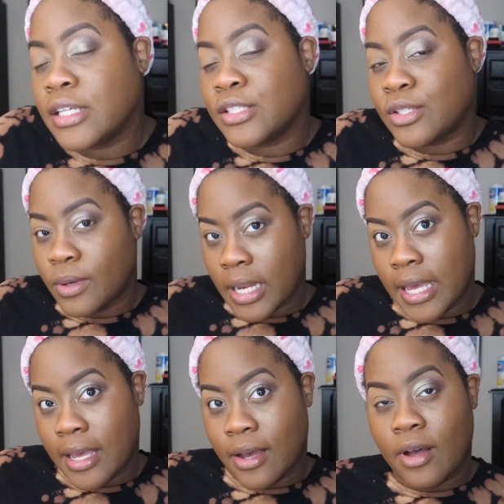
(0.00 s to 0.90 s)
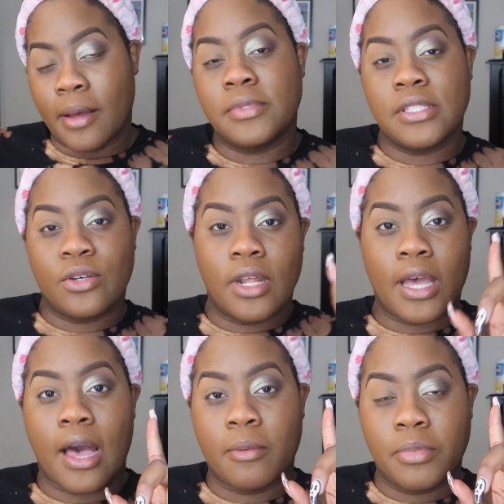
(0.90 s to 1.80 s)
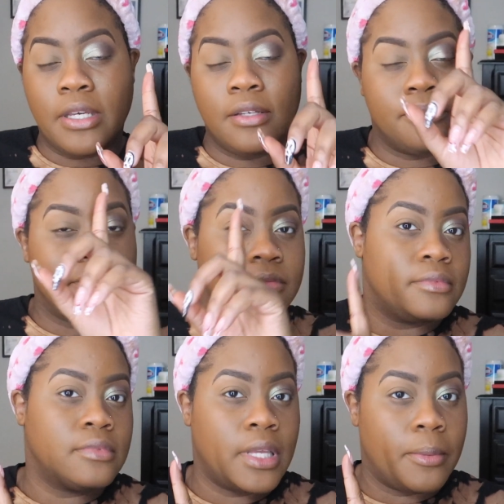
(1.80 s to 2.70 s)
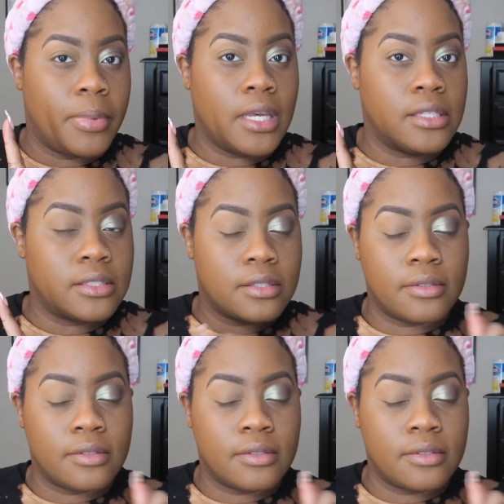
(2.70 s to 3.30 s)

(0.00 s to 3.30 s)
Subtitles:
So now I'm just gonna copy and paste.